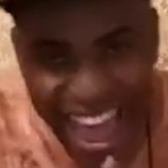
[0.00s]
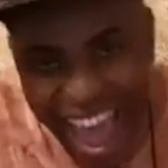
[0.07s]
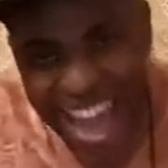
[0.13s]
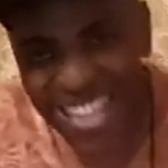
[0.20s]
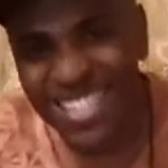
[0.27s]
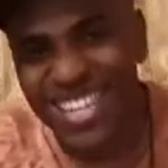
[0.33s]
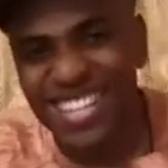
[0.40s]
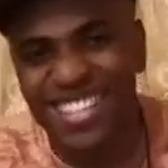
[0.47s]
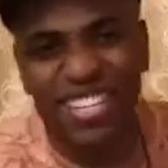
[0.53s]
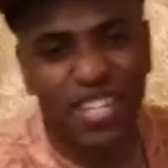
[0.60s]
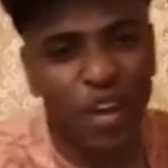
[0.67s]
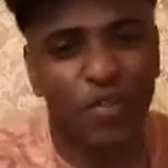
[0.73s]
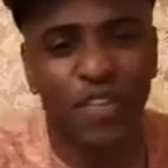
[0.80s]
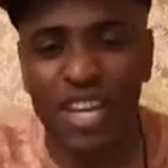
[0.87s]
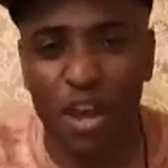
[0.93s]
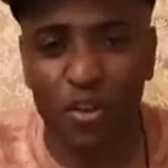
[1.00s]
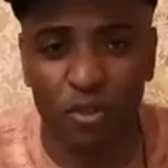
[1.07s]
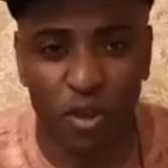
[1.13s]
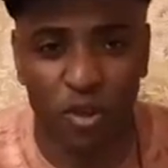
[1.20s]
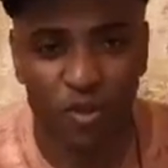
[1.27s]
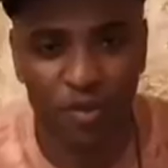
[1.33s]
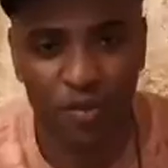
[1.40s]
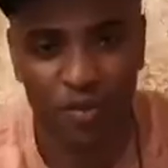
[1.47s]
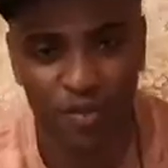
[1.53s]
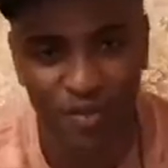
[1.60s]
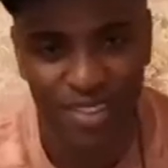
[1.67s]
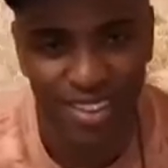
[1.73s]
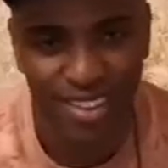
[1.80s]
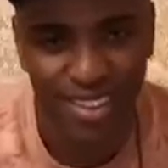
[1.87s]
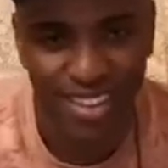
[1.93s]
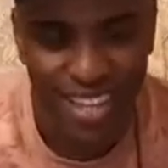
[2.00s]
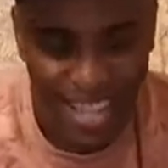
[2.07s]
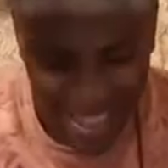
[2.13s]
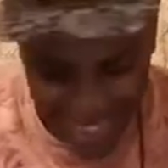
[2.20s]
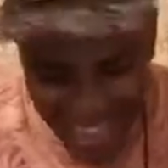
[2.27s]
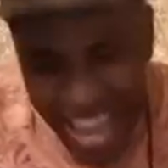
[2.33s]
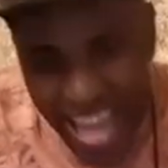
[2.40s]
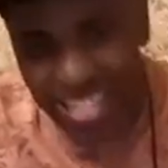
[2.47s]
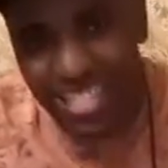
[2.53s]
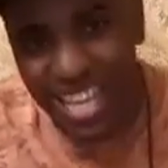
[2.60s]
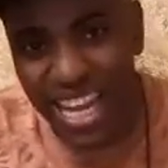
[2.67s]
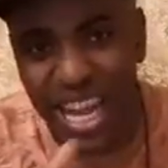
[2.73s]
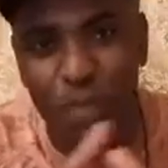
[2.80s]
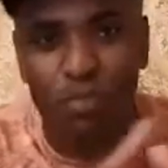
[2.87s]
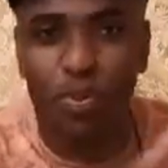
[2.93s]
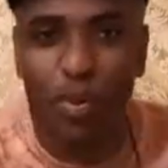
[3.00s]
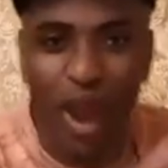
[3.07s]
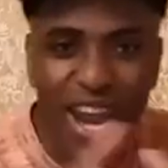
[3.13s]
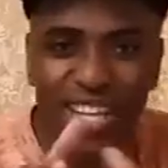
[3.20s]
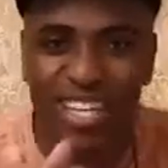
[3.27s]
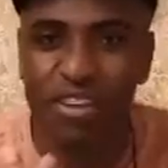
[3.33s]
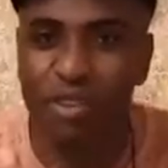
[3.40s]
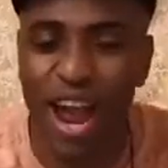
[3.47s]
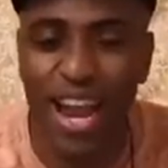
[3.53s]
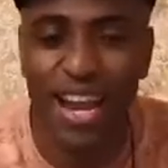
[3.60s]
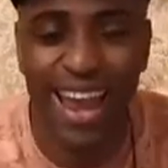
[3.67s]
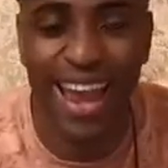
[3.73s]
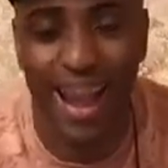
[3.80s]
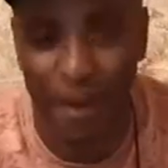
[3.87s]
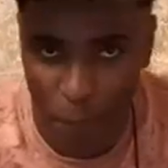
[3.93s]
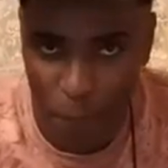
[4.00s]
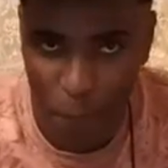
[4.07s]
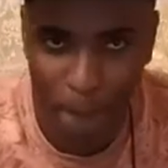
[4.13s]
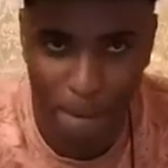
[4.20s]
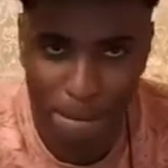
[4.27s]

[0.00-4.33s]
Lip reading: The agents of the devil, they are celebrating right now.